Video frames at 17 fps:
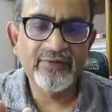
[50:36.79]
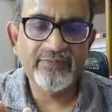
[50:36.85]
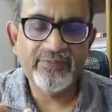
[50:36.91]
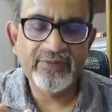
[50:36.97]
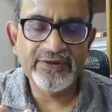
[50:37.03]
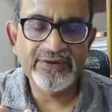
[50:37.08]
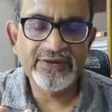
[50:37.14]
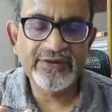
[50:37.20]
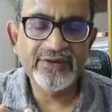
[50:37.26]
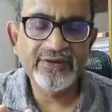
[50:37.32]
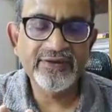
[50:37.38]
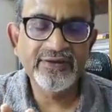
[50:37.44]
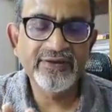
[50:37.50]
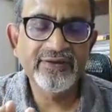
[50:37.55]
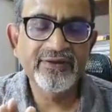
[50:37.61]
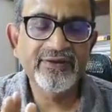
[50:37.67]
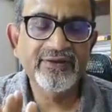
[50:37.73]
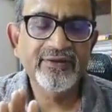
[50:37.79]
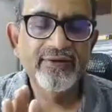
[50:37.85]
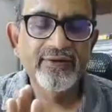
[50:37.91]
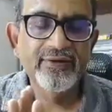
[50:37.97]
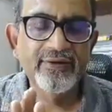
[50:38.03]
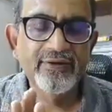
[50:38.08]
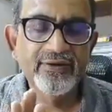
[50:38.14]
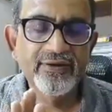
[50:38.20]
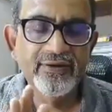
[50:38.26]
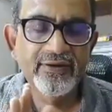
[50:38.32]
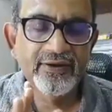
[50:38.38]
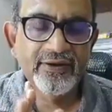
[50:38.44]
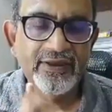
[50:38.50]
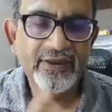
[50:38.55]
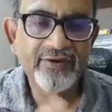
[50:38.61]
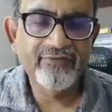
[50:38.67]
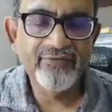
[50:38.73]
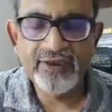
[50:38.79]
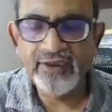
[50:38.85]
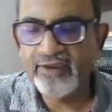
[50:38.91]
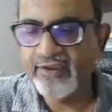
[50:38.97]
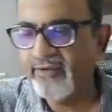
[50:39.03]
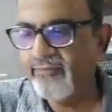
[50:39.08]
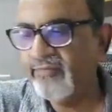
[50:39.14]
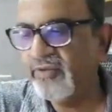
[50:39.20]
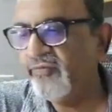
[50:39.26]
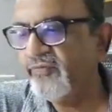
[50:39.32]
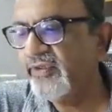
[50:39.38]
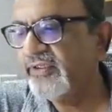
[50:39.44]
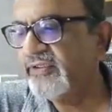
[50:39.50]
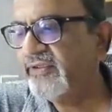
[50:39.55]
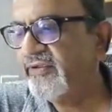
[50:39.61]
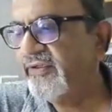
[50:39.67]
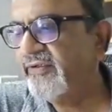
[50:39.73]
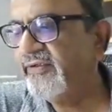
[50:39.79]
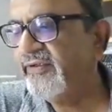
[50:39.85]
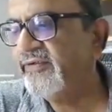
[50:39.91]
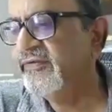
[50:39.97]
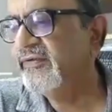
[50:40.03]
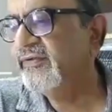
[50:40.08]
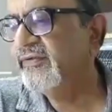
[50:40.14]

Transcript: patient, give one attempt of catheterization.